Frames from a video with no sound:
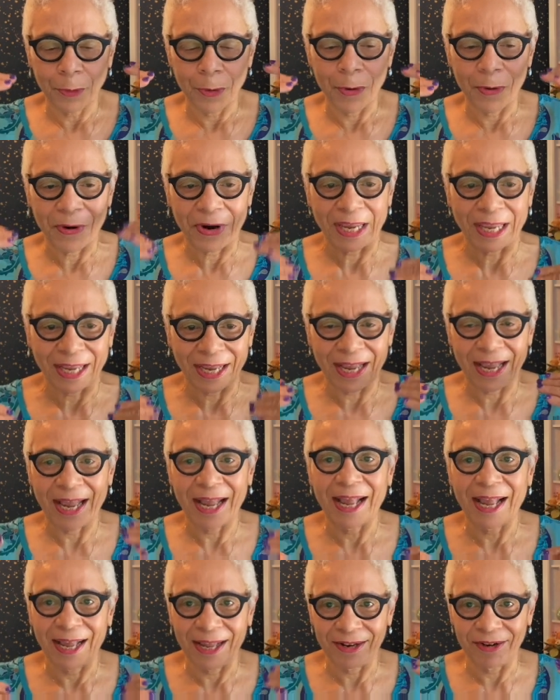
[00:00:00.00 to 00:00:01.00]

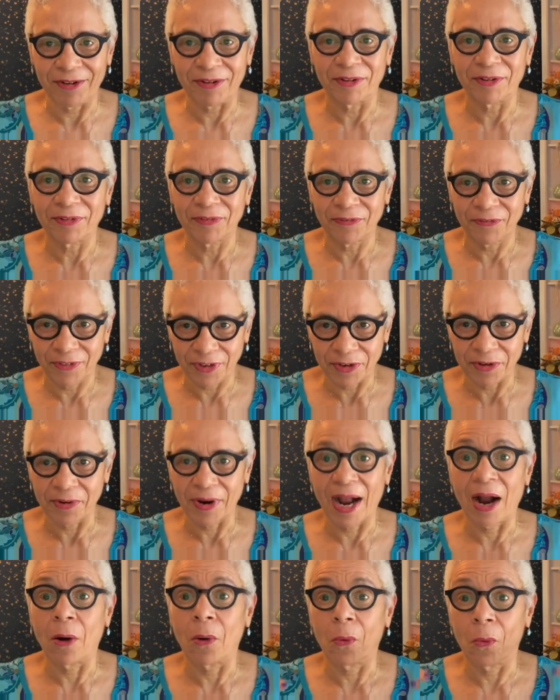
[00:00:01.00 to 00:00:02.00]
going and
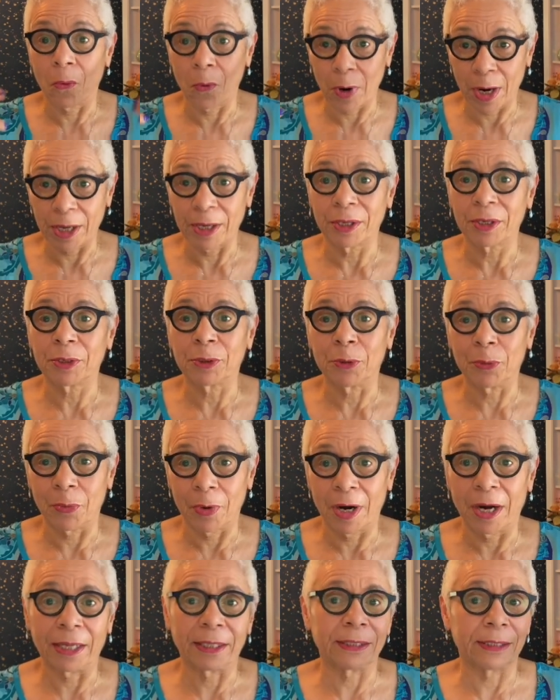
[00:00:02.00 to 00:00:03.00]
figure out what
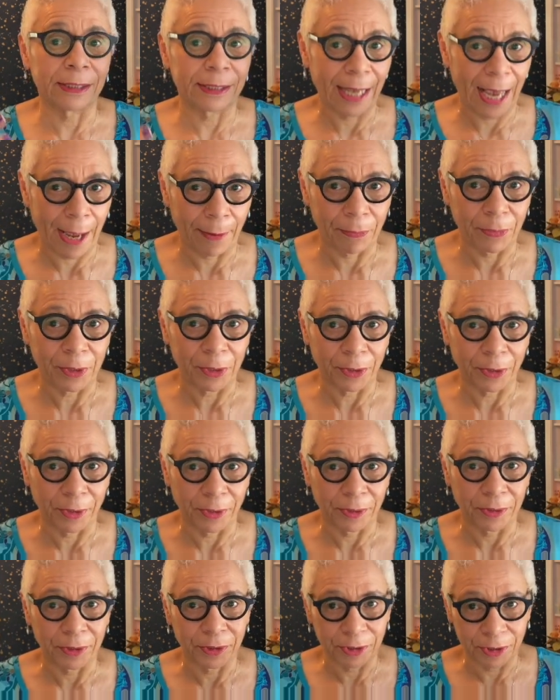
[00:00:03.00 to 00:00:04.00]
you want
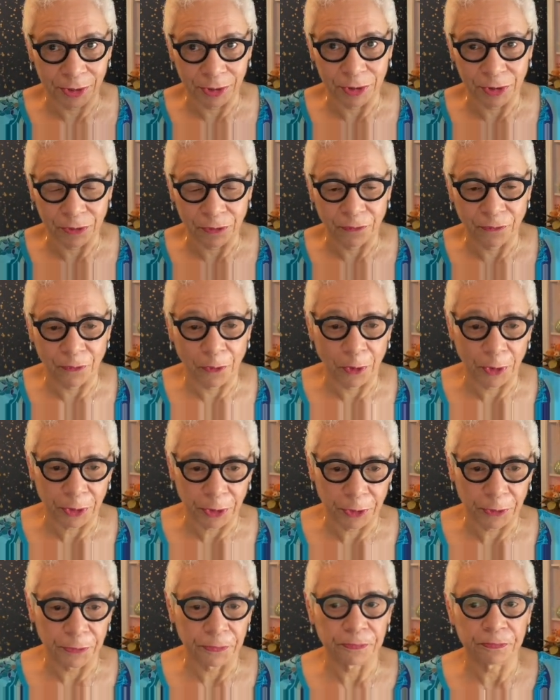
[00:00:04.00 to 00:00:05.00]
Zapier to do
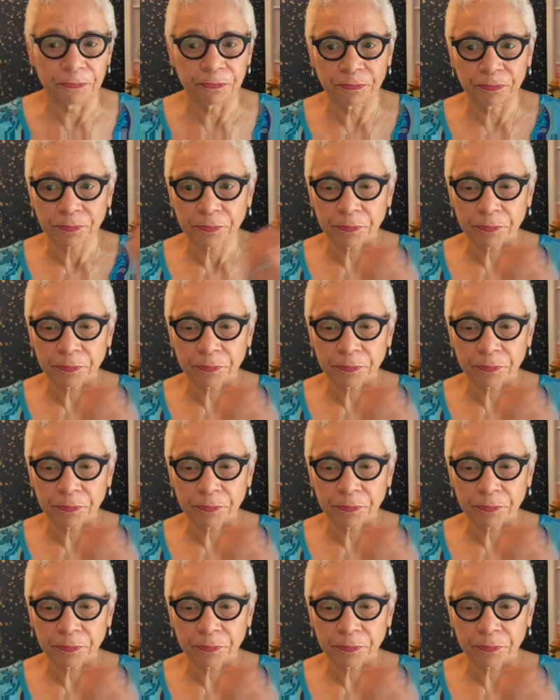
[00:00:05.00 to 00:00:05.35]
for you.